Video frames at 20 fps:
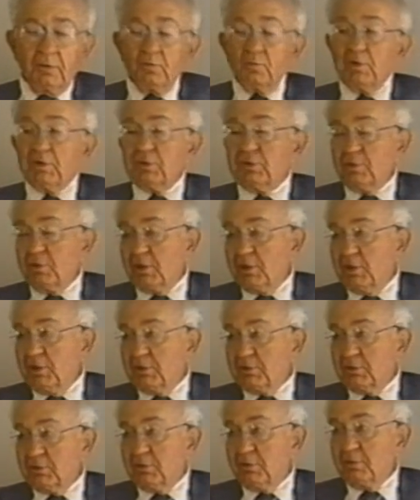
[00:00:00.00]
we took
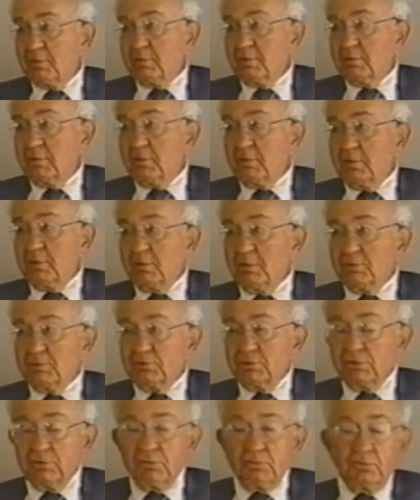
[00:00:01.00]
it
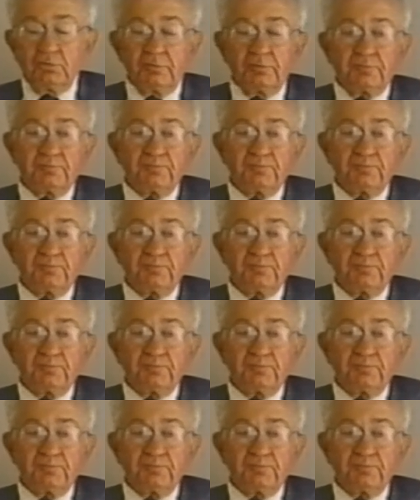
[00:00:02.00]
to